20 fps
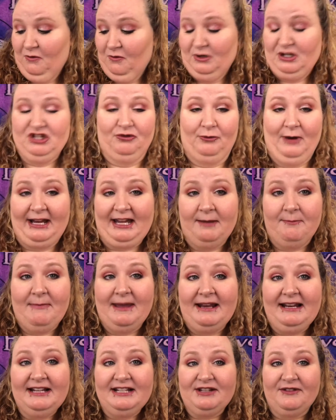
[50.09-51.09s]
Would you
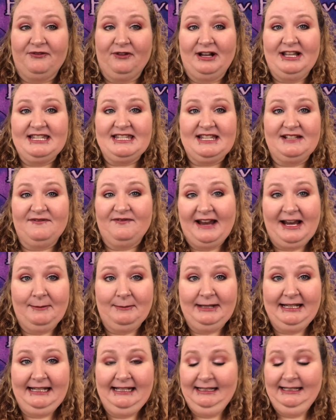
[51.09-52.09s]
recommend it to friends and
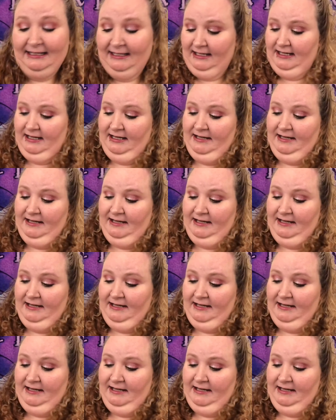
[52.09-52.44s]
family?